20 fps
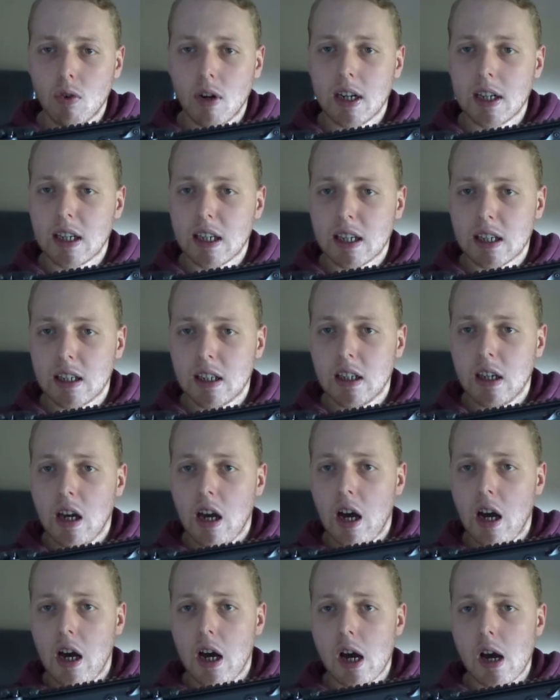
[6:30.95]
ready
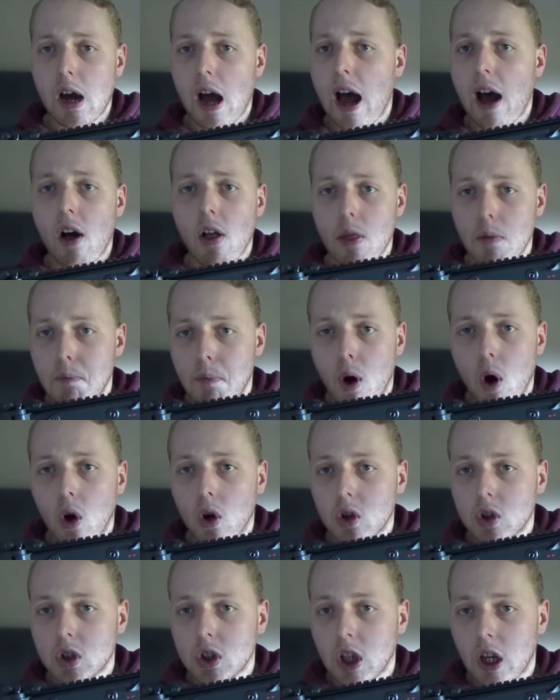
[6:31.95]
out of the
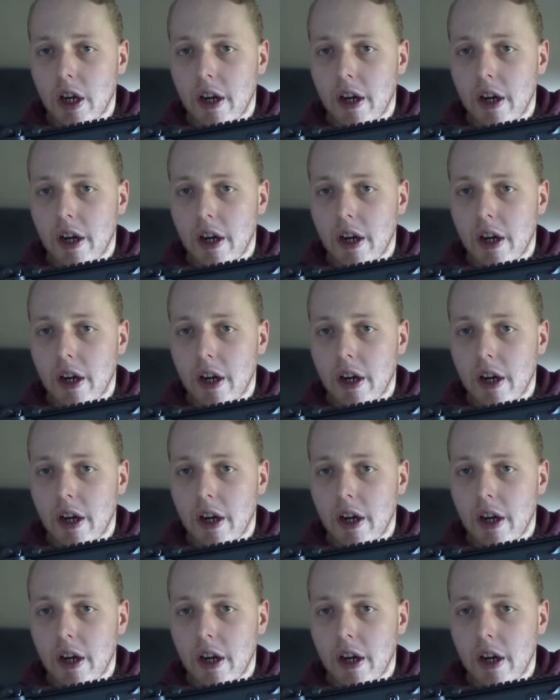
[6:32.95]
box.